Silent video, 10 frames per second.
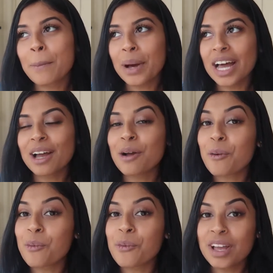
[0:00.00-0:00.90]
but
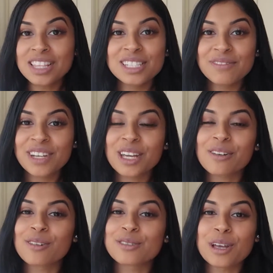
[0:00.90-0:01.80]
when this video
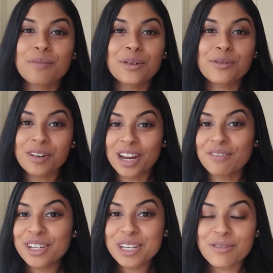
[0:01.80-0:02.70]
goes up or
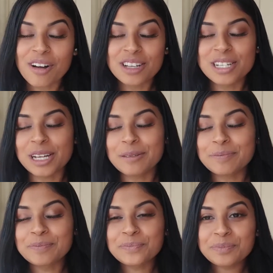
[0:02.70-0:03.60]
whenever you watch it,
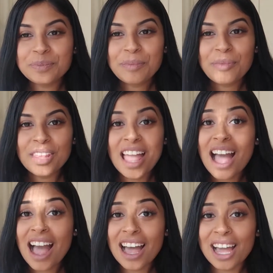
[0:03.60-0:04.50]

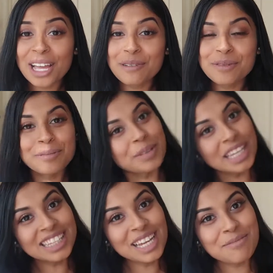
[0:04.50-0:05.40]
I will
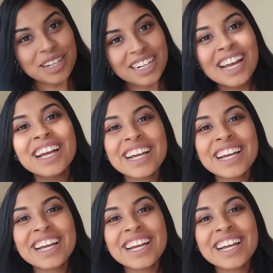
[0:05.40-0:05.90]
be in labor